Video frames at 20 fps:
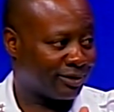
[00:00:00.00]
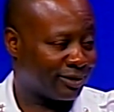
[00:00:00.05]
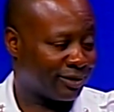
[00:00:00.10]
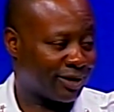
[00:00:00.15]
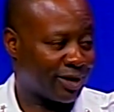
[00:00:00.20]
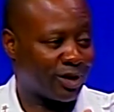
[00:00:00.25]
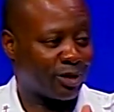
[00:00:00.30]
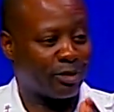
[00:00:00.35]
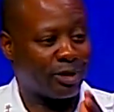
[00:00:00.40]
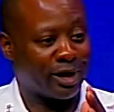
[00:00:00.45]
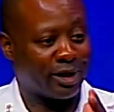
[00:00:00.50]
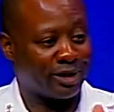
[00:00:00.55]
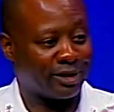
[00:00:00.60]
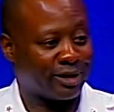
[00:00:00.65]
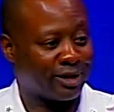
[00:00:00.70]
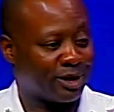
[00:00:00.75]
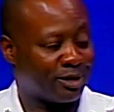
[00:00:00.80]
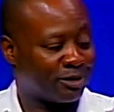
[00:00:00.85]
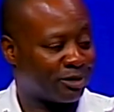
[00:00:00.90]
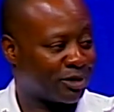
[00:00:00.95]
Talk
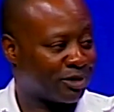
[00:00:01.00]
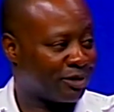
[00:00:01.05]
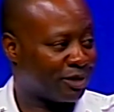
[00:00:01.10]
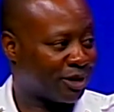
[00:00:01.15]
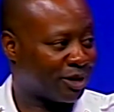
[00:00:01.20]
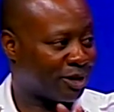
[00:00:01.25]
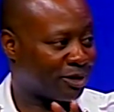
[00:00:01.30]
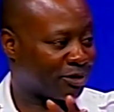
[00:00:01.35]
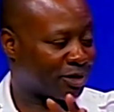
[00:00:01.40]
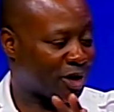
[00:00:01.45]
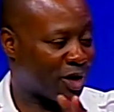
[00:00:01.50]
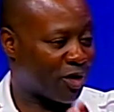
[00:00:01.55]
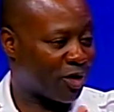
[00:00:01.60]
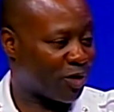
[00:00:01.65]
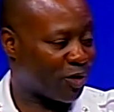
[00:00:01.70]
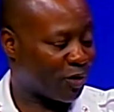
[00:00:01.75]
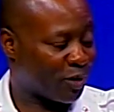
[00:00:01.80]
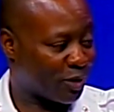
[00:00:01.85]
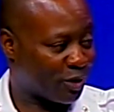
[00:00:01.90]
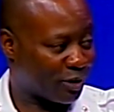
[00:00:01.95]
about talk
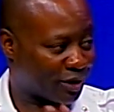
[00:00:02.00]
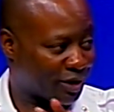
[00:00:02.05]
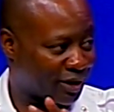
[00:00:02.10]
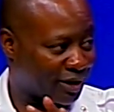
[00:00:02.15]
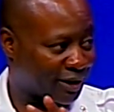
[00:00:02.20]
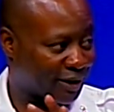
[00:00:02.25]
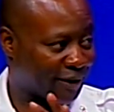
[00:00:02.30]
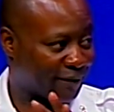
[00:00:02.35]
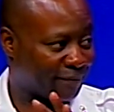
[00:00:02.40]
on words, huh?